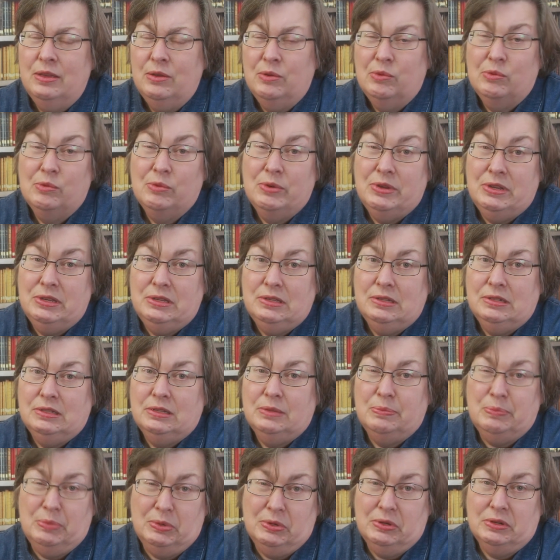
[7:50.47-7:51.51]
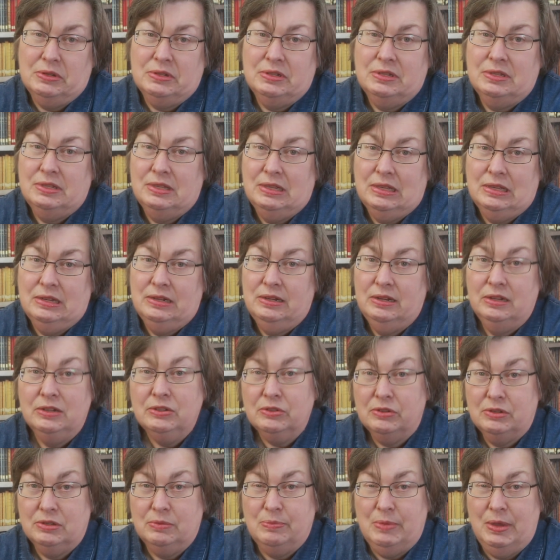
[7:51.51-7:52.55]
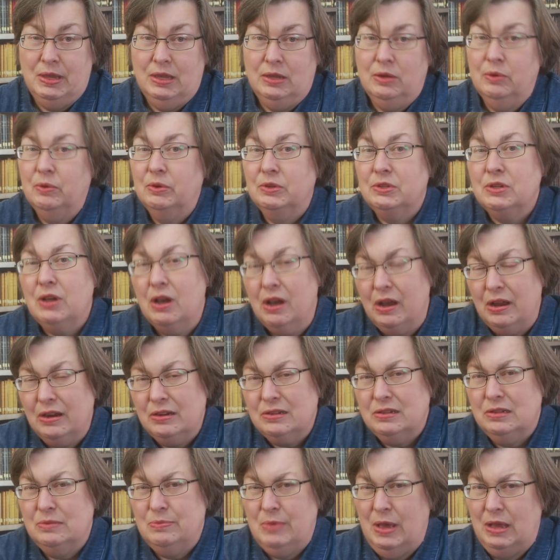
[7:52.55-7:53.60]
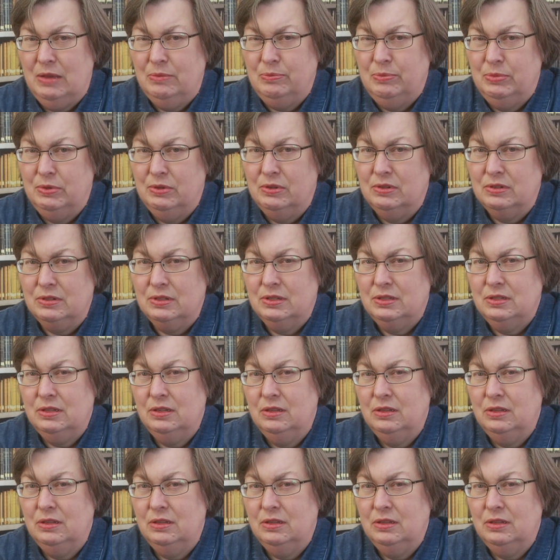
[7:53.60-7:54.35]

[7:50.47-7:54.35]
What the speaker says: reads books that interest me or talks about books